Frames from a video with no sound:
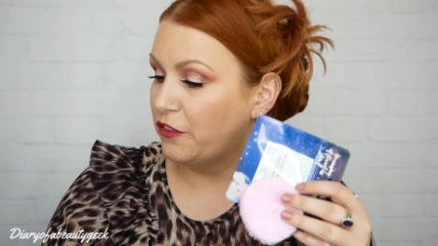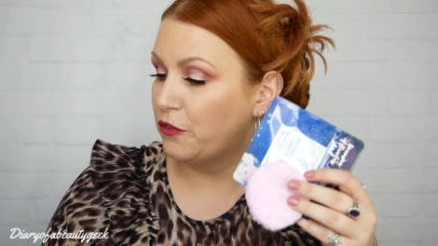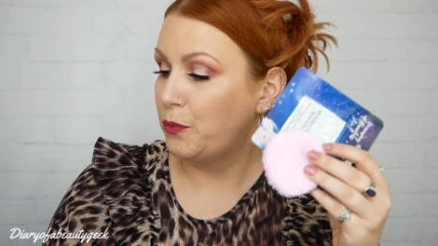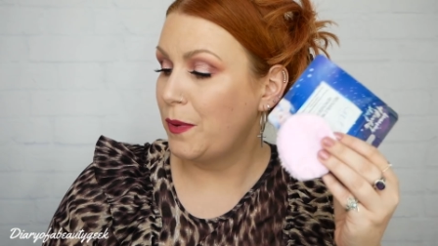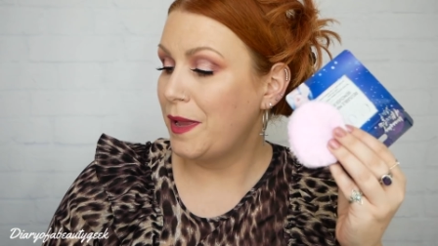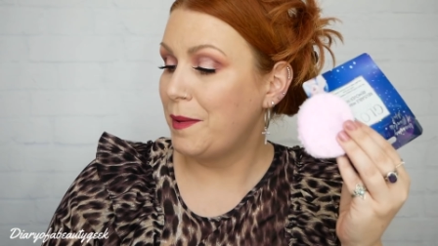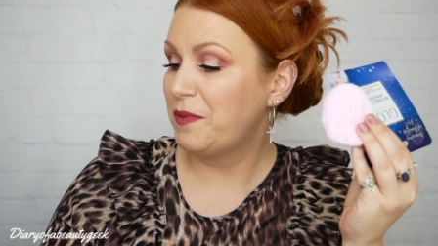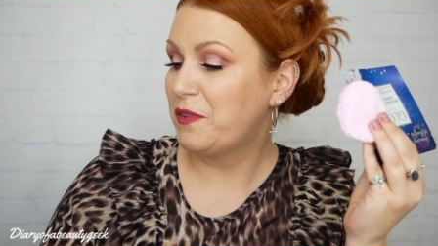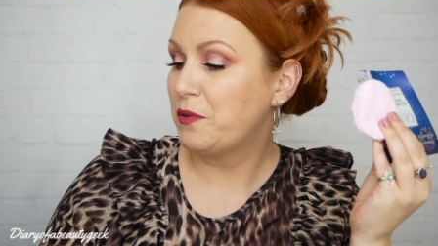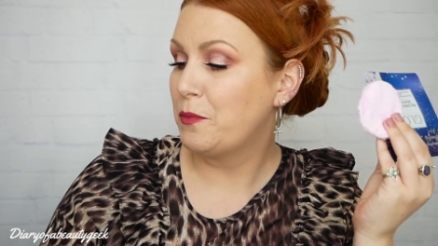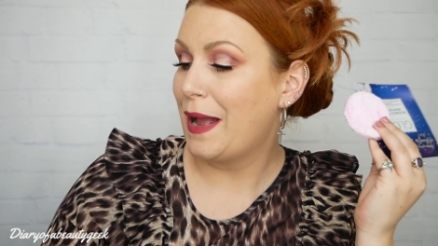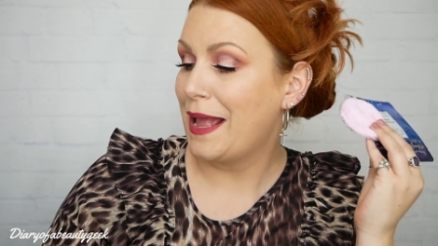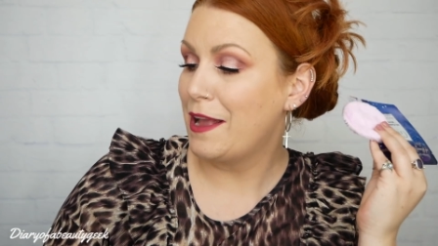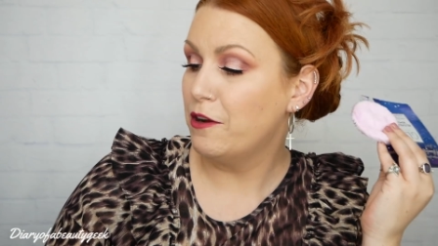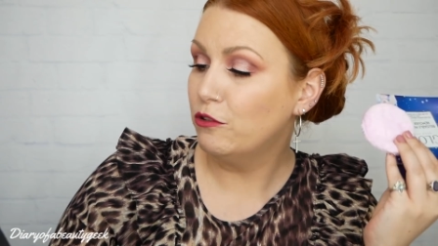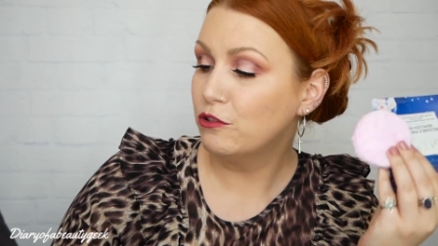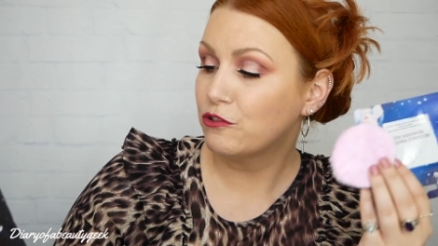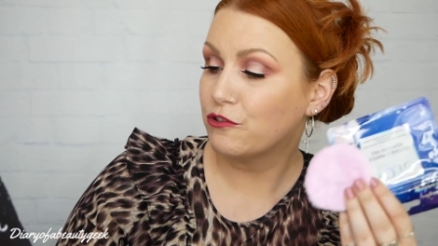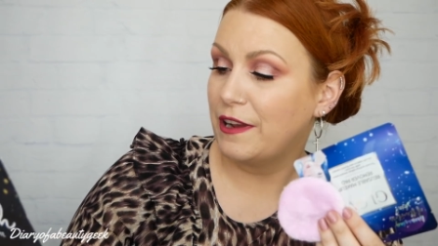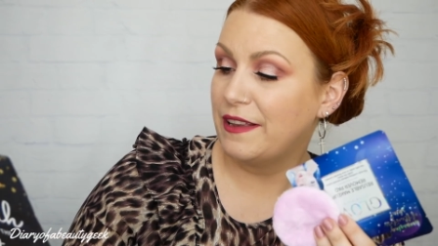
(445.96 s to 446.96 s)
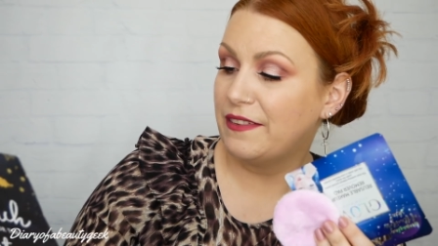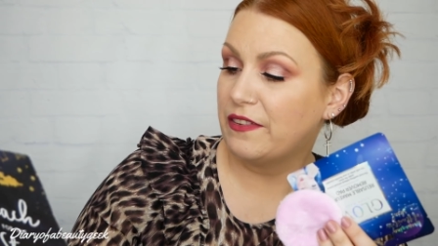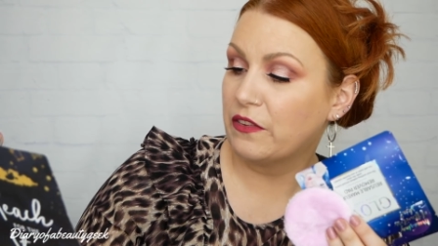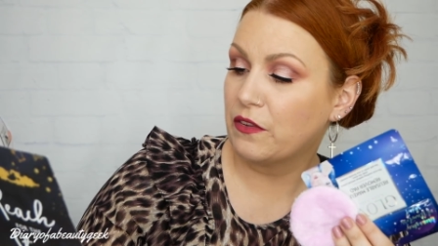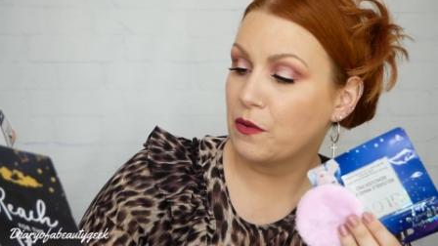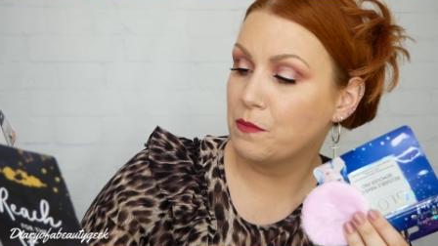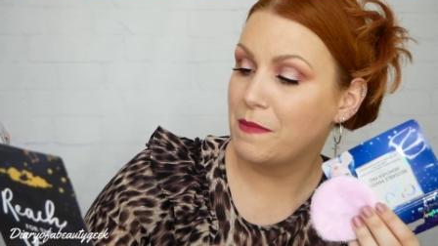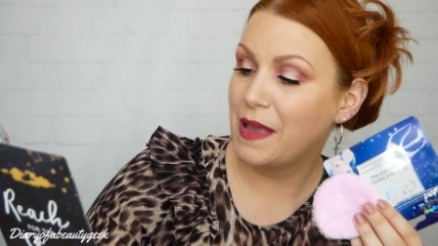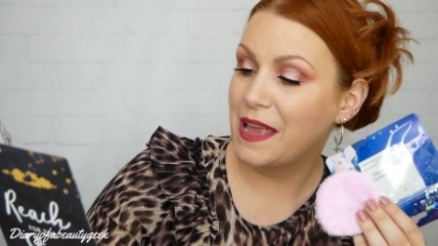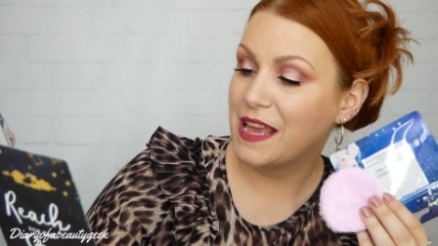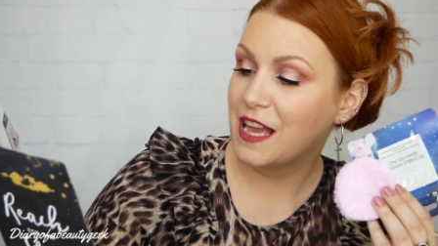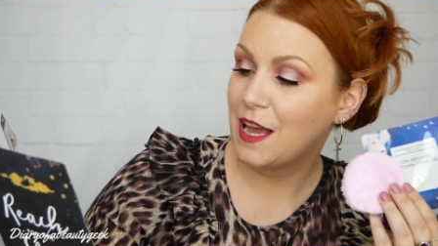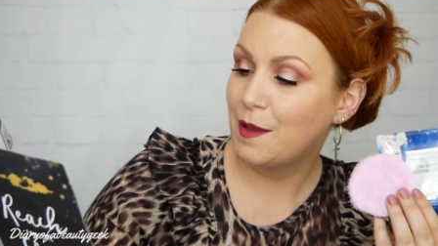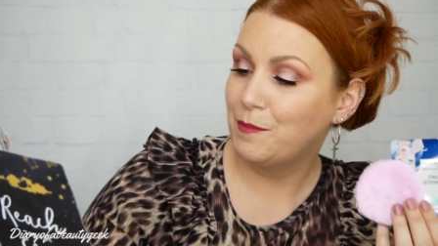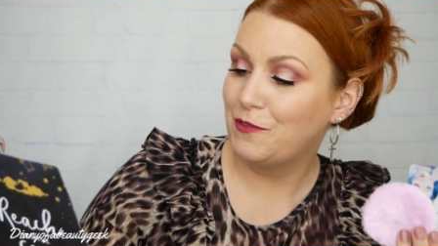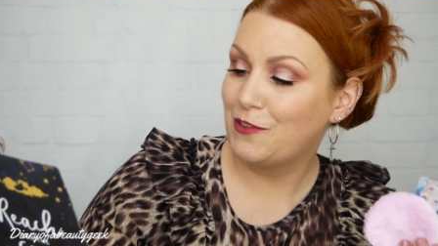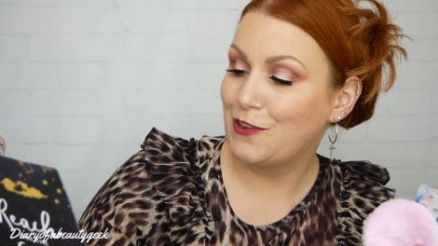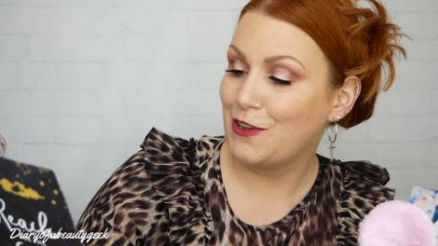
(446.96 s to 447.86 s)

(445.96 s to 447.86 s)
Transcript: It sweeps away all traces of makeup,